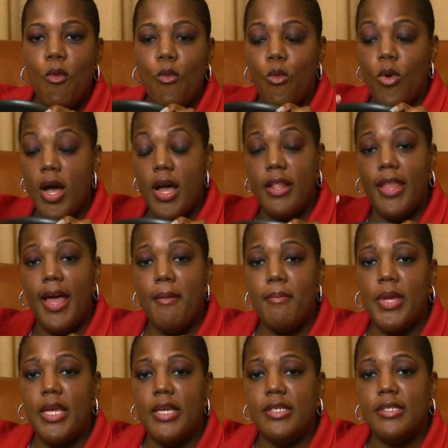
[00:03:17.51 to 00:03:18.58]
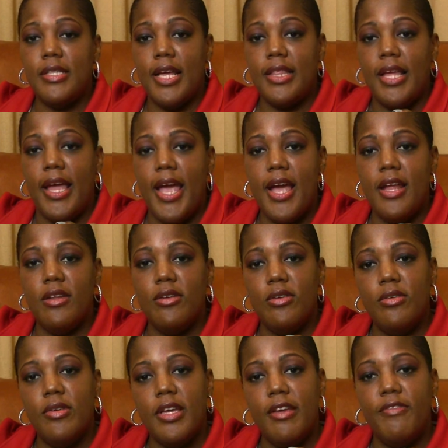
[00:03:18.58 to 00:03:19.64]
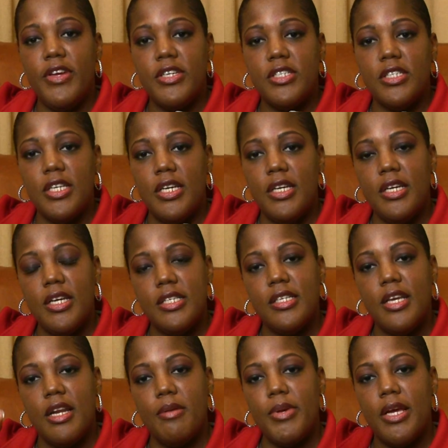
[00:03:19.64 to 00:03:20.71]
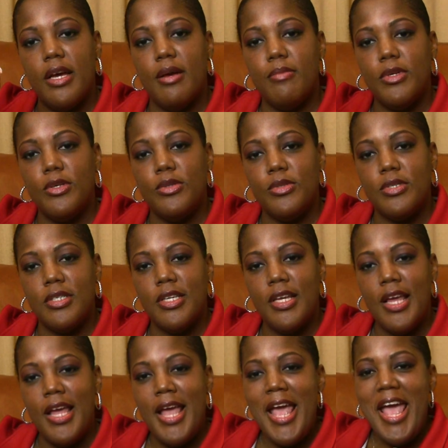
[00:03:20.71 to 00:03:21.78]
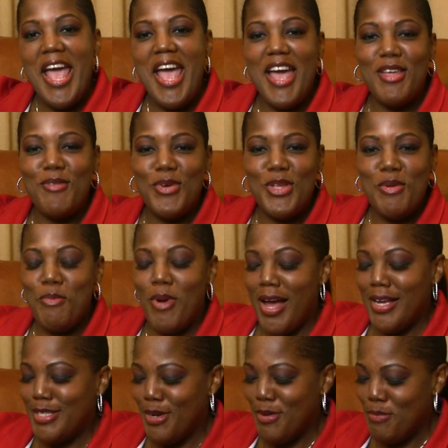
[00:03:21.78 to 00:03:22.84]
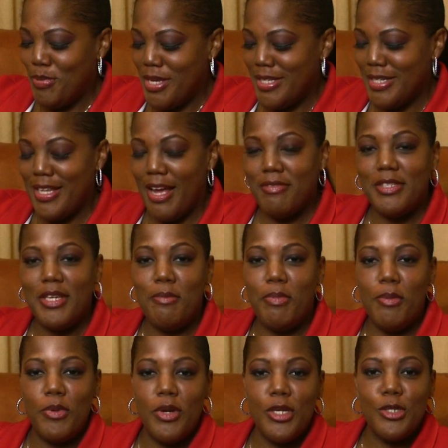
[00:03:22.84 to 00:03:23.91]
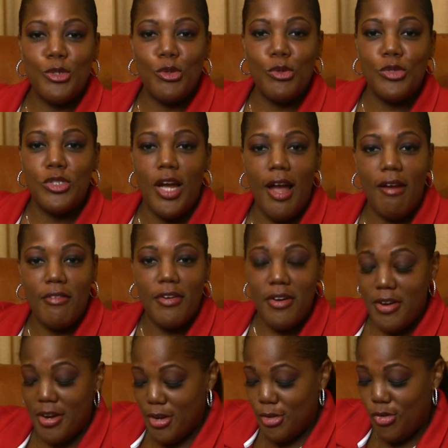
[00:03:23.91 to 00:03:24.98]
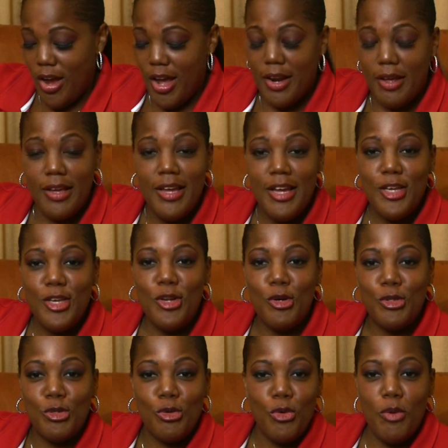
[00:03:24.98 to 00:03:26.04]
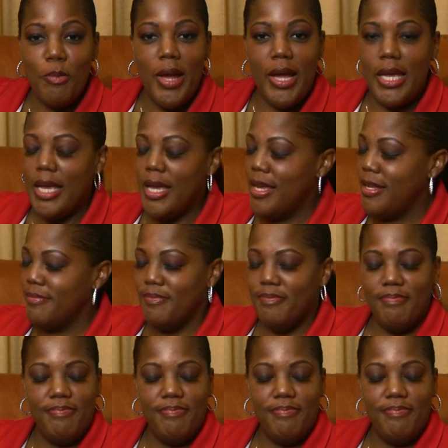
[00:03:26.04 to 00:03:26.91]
One, that means that the handle eventually is going to become loose. And when you buy certain pieces, I've seen people get a screwdriver and they're trying to, screw it back in.